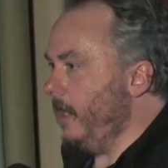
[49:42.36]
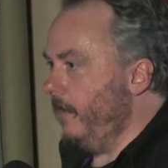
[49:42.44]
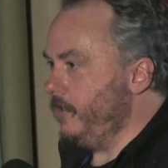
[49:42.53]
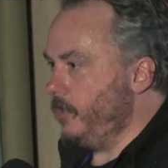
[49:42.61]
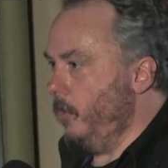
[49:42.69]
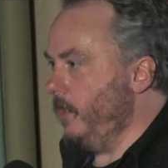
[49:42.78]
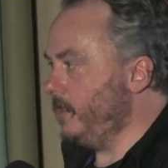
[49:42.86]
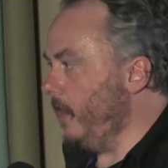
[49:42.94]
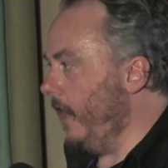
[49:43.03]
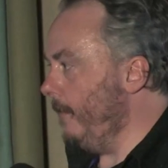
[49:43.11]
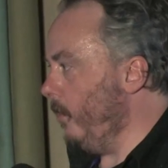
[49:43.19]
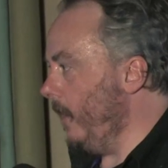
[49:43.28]

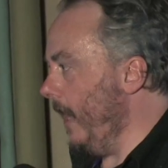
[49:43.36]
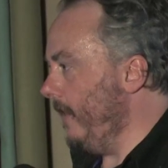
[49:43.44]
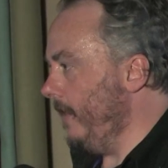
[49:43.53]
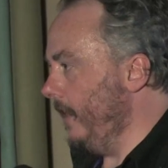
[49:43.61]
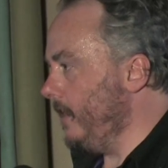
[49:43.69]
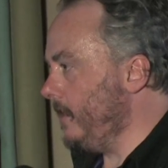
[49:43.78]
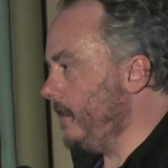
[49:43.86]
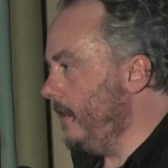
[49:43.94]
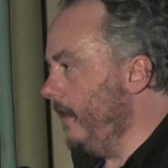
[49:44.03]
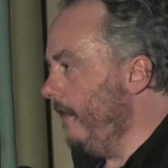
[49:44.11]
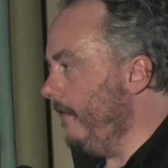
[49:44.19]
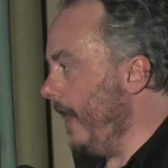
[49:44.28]
suicide among atheists
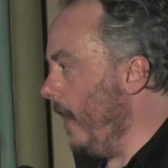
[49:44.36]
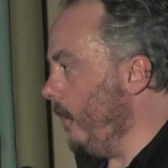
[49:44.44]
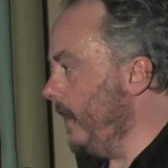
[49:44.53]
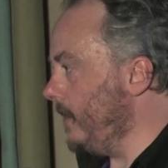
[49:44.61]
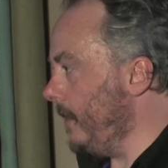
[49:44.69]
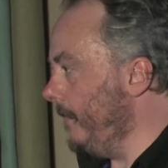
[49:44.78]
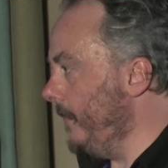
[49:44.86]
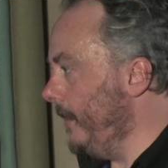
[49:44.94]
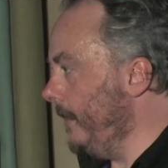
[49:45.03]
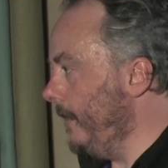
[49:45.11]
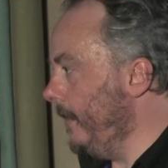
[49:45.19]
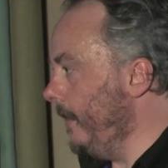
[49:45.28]
for that reason.
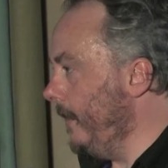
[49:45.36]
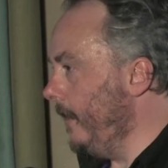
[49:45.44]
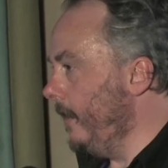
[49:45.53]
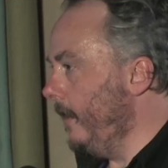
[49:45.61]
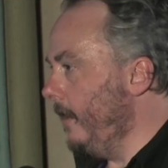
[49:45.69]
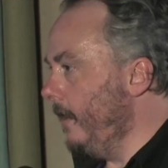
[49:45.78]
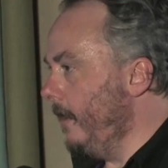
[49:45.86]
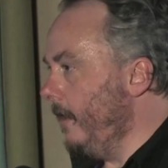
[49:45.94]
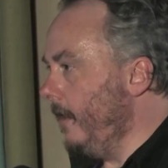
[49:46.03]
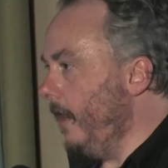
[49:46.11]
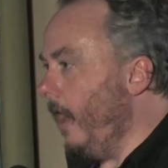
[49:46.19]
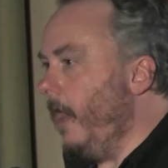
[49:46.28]

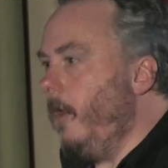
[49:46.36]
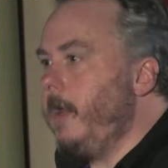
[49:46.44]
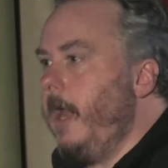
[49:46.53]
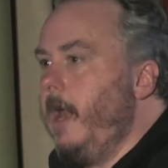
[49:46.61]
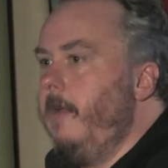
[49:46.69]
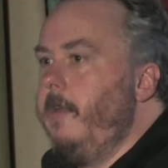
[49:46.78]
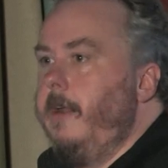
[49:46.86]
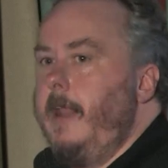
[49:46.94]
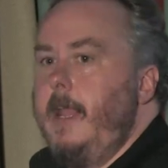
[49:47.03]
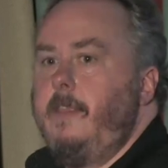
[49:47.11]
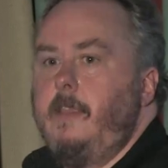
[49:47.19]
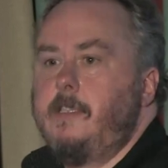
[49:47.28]
I don't care if you're an
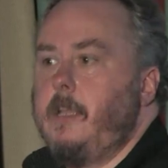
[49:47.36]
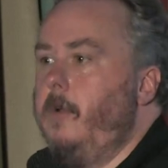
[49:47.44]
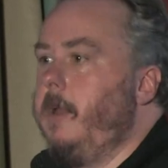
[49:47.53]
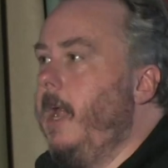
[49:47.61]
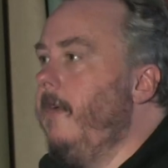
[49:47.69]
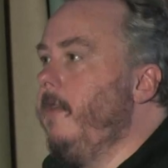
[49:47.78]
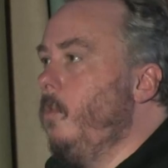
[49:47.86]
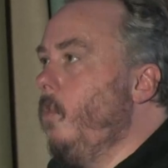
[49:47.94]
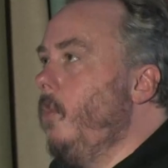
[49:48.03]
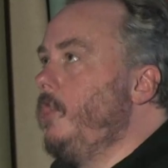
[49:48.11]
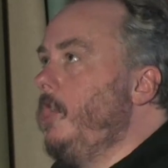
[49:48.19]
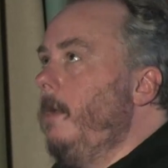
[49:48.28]
atheist. I don't care if you
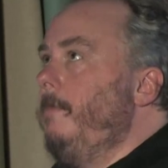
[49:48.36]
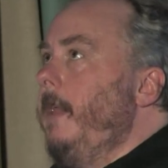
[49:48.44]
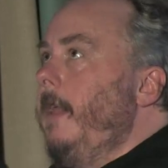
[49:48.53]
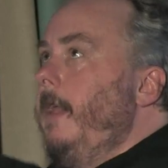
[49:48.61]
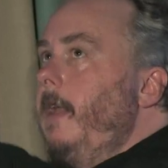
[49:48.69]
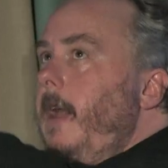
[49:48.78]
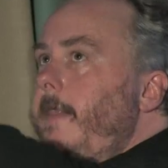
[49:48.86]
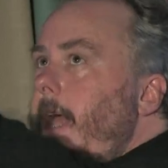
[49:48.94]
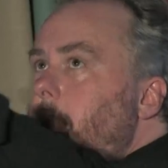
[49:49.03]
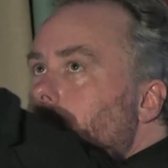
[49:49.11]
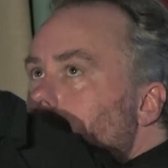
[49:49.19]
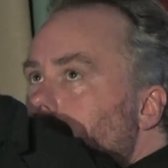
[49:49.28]
worship
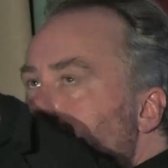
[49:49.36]
that